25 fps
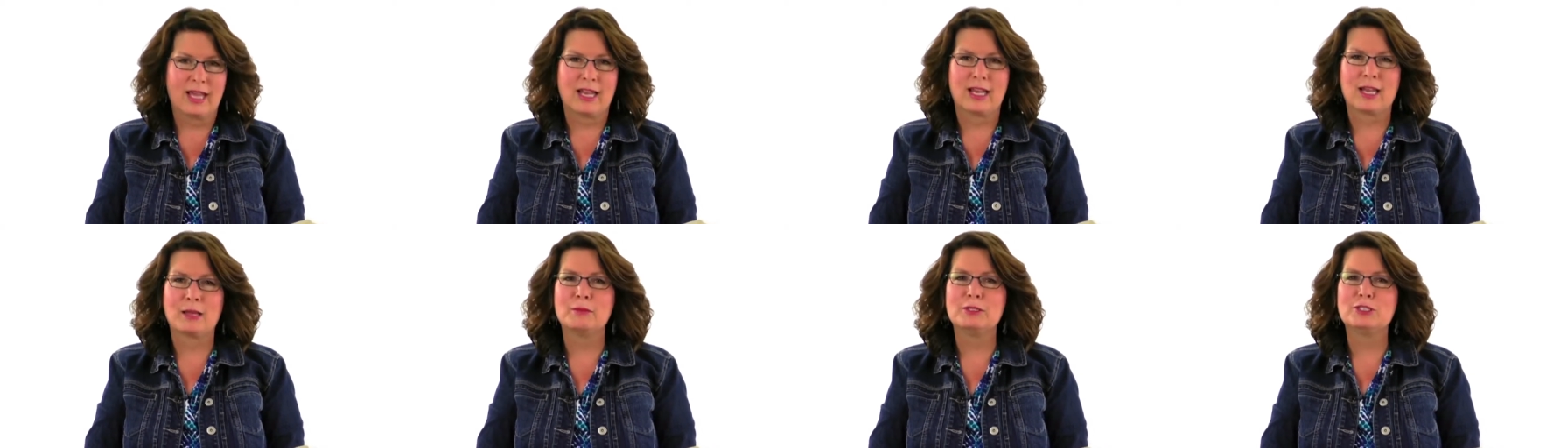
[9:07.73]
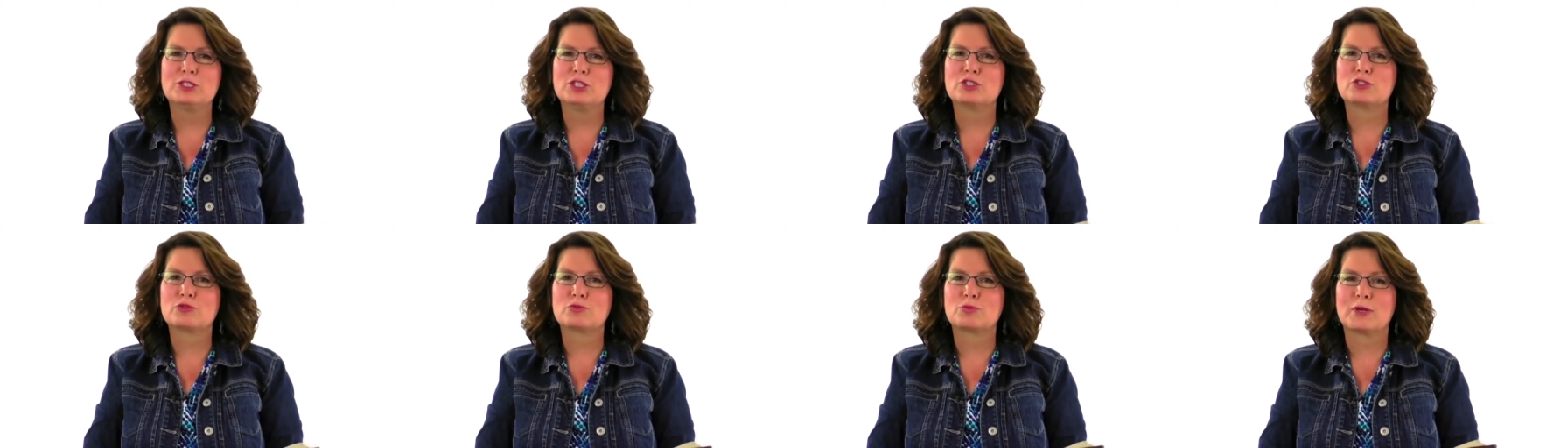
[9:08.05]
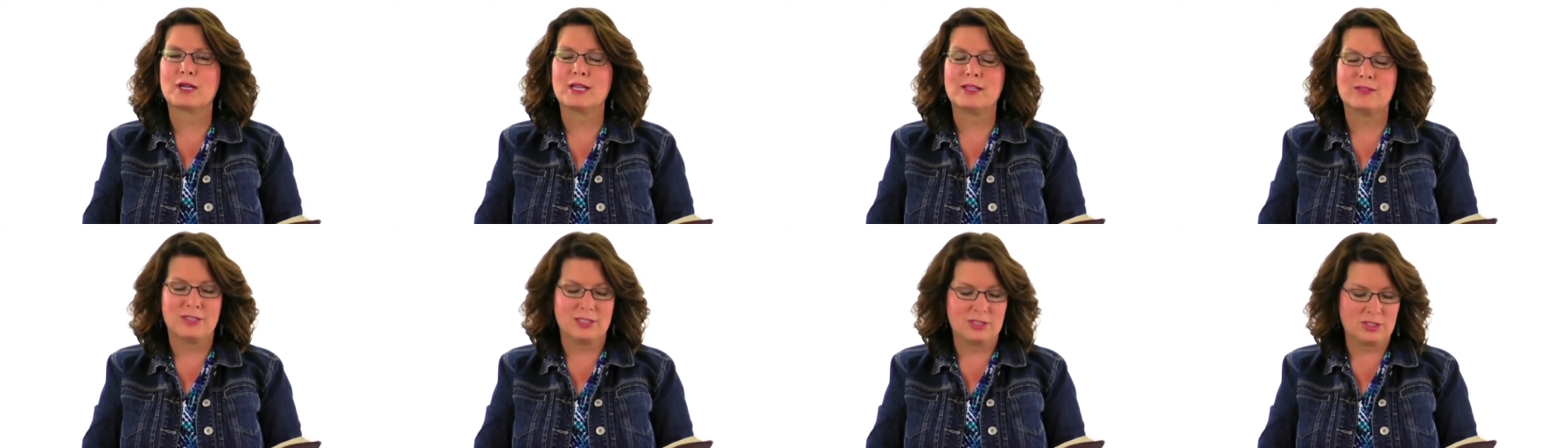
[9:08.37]
Let me just
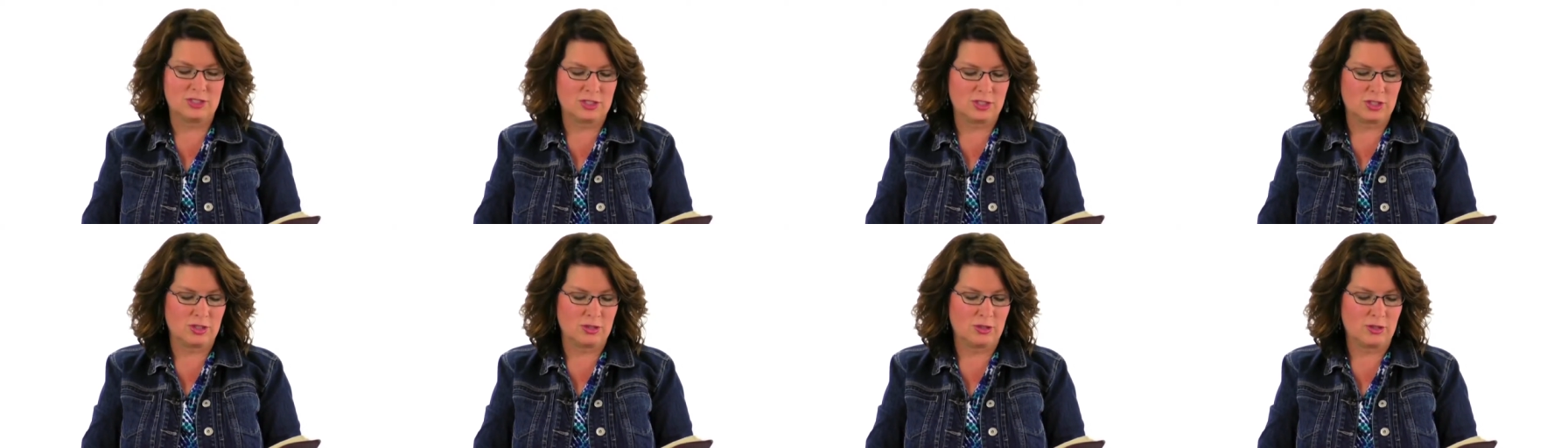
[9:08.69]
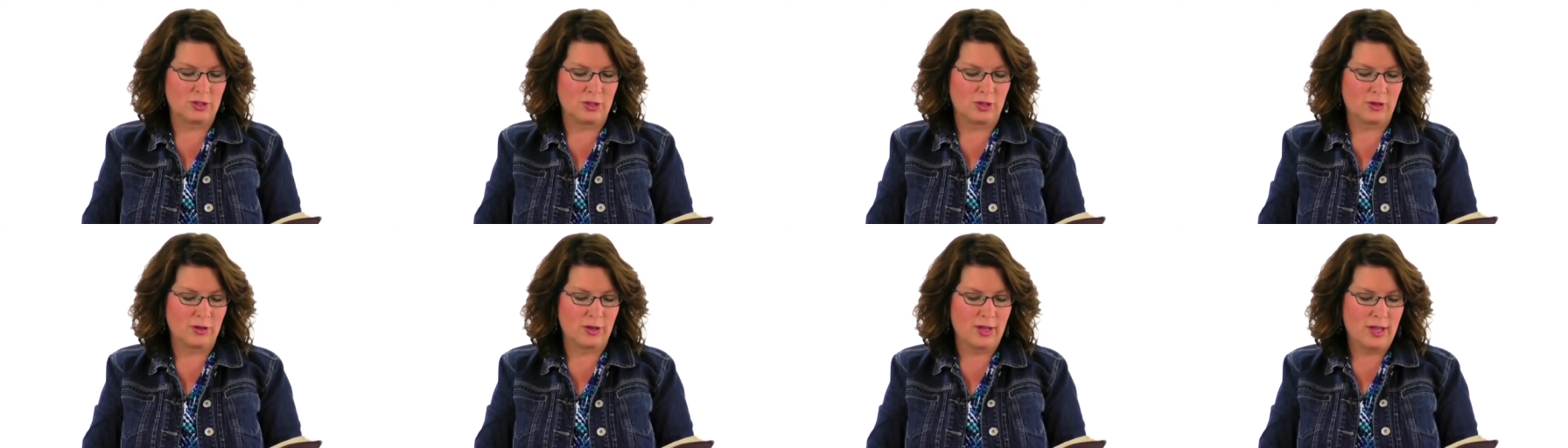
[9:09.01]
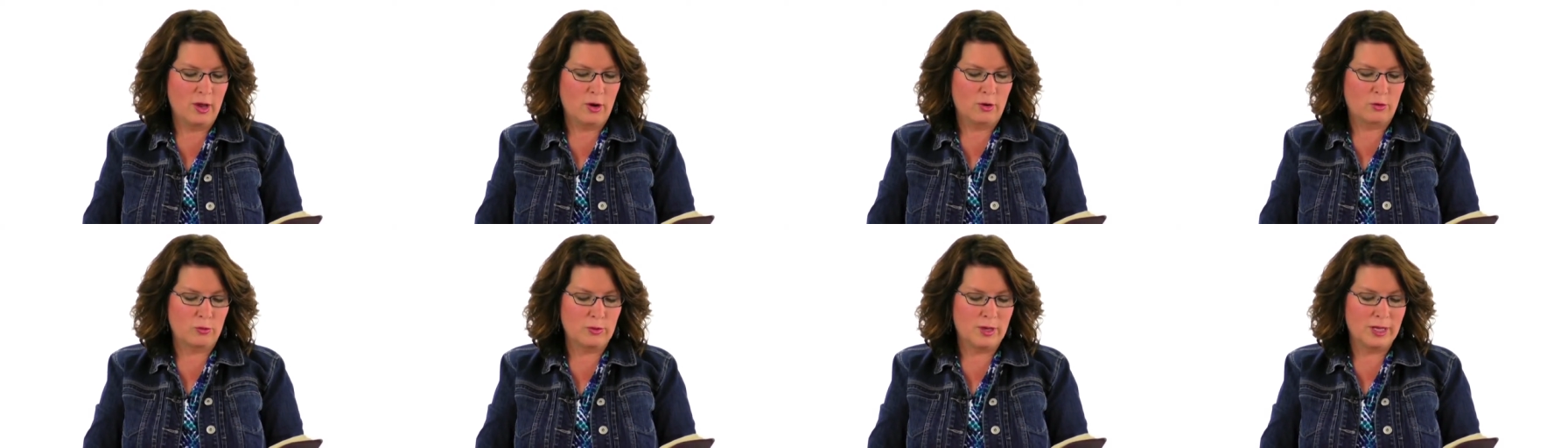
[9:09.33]
read this to you.
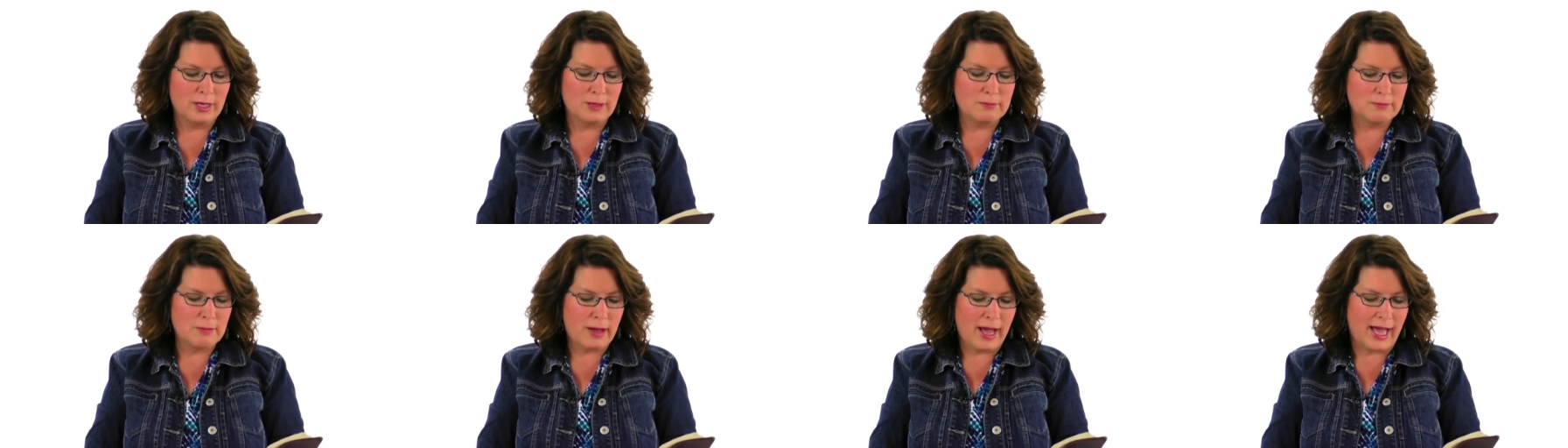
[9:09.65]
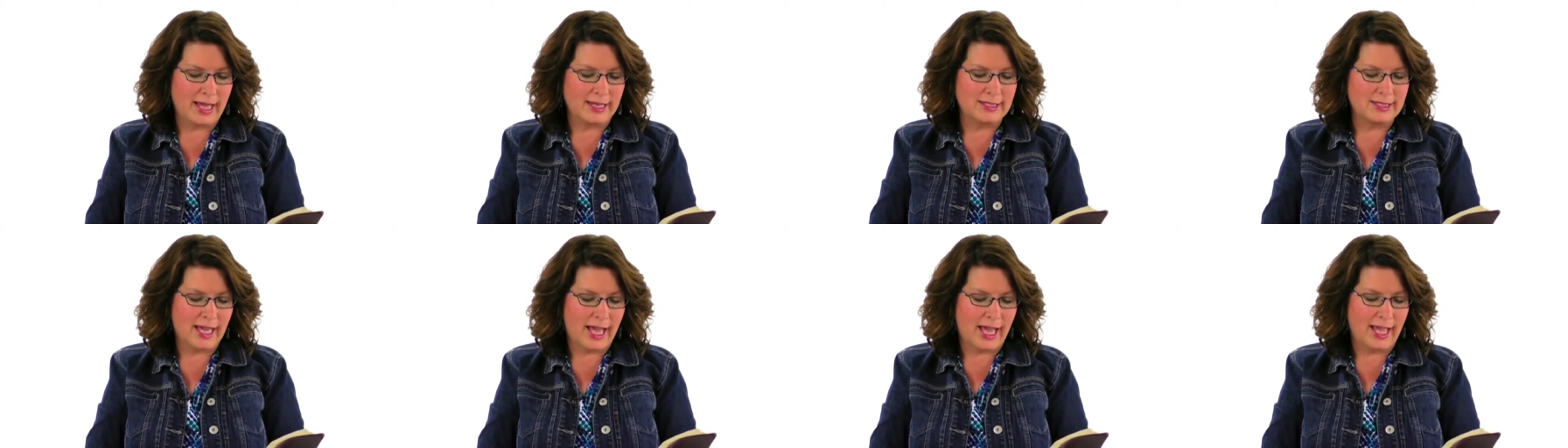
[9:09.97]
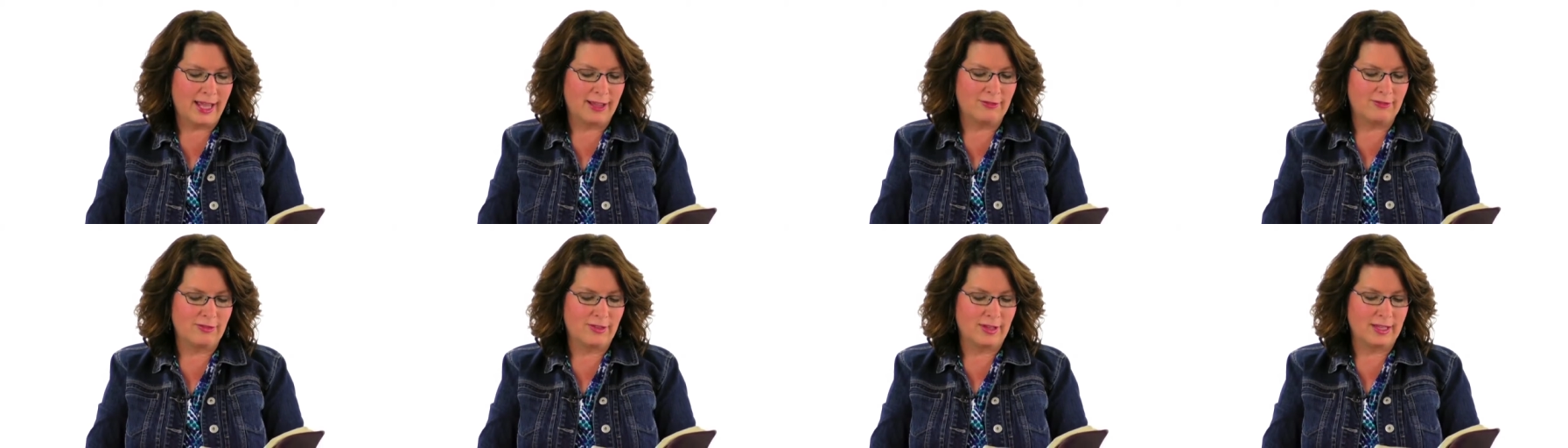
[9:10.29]
Written by
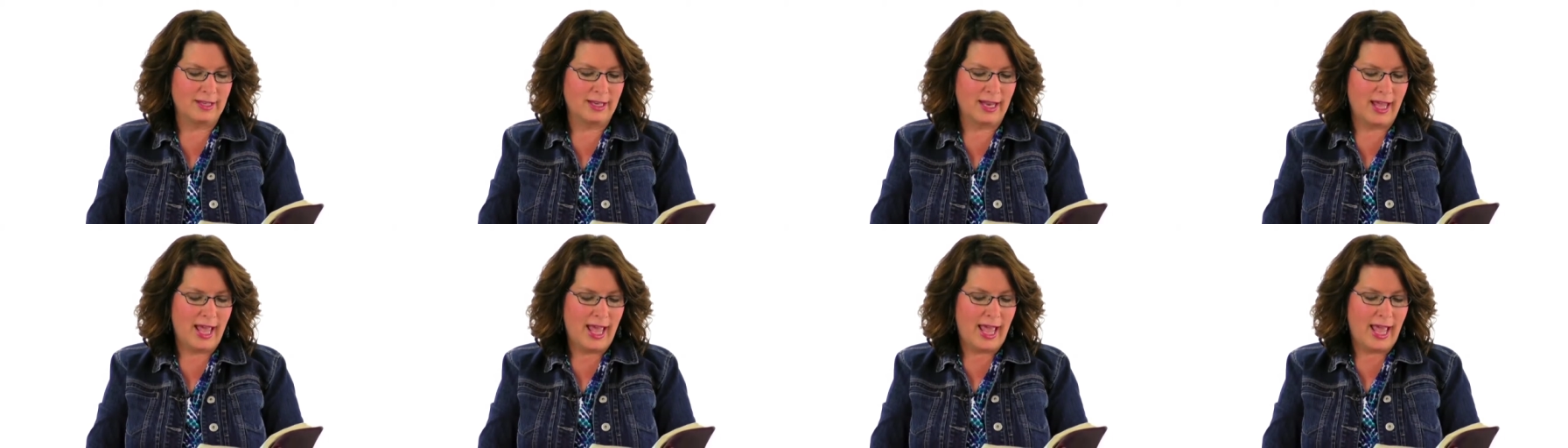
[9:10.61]
David.